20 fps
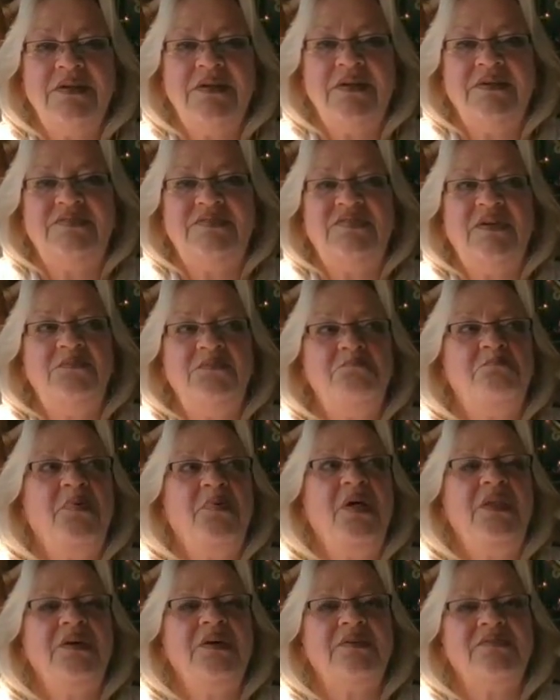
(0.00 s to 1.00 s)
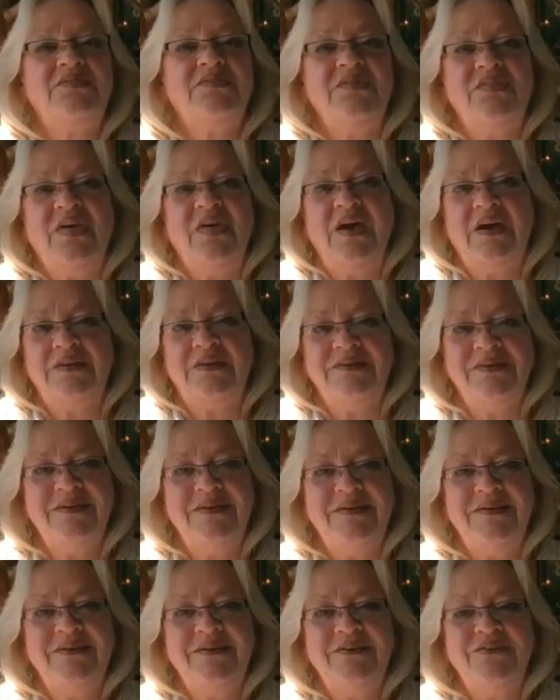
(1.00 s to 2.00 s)
and I say bollocks to that.
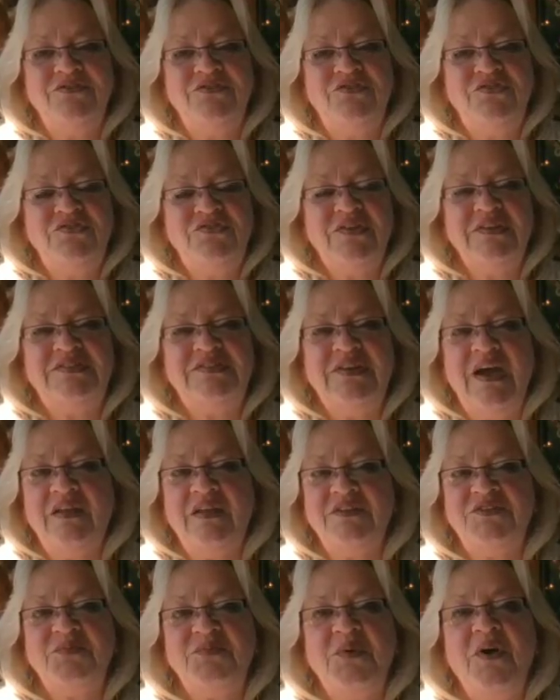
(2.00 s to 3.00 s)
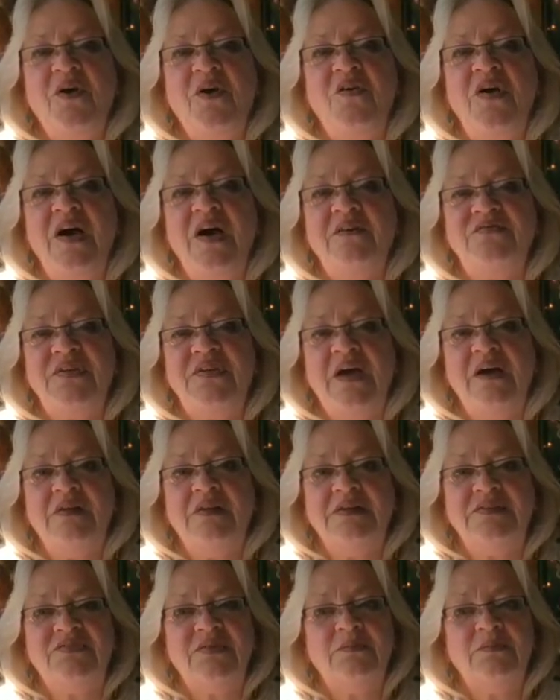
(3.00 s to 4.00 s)
She's got talents. We all have
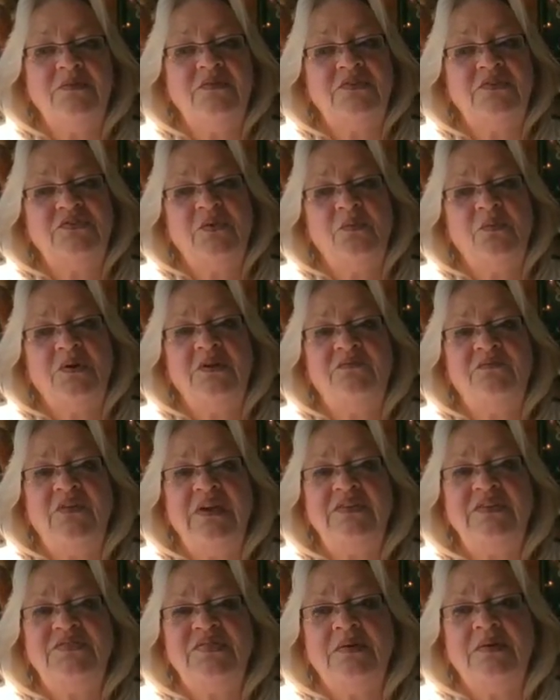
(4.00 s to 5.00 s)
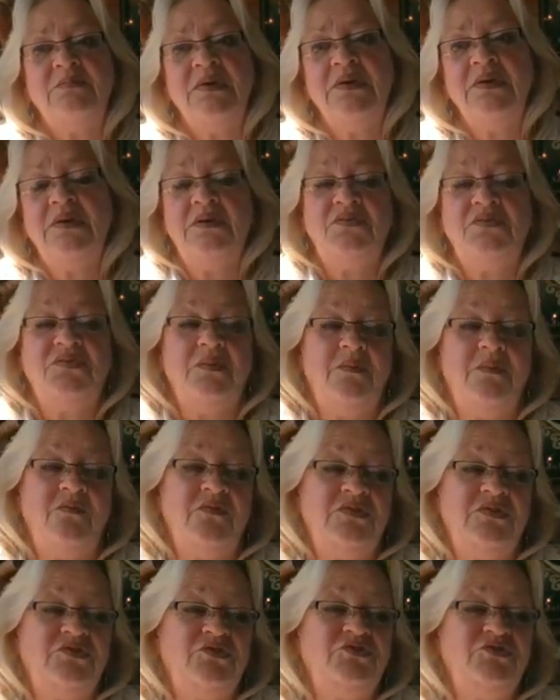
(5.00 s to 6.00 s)
talents. Some of us don't want to face them. Some
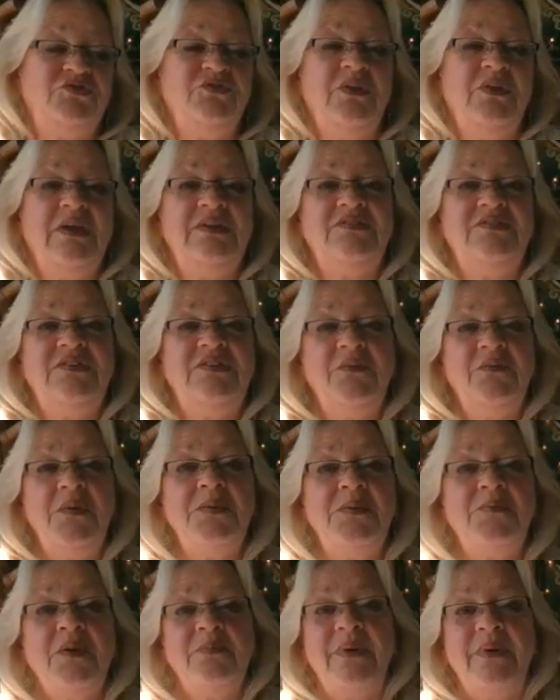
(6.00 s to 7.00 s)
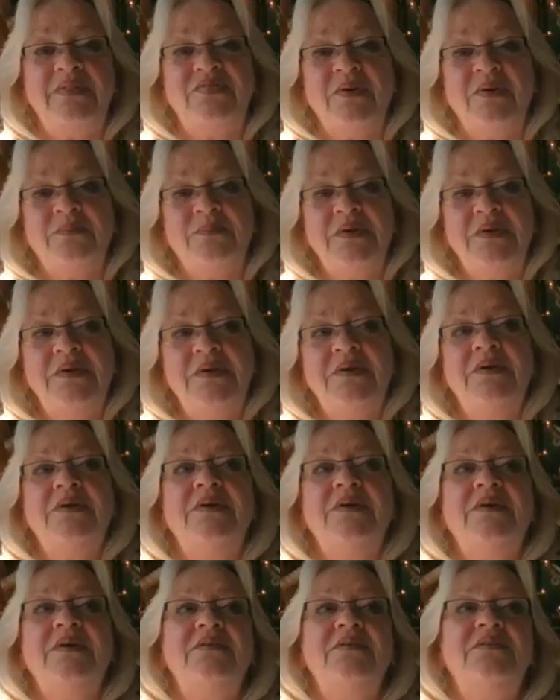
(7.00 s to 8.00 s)
of us are too lazy to implement them.
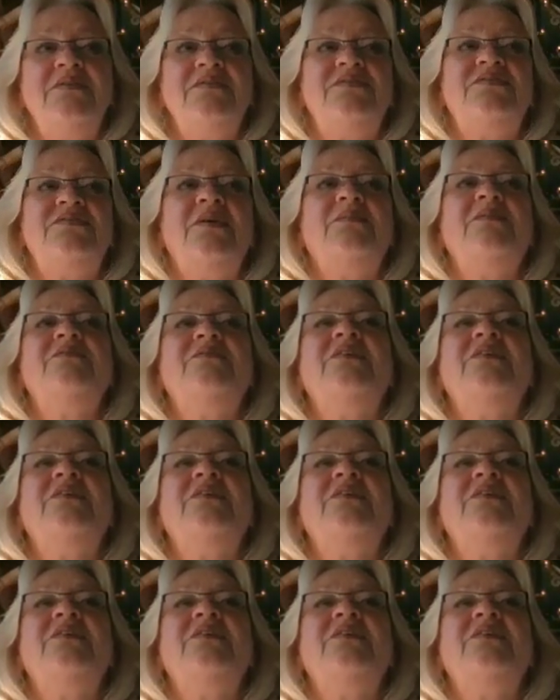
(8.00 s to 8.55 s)
Some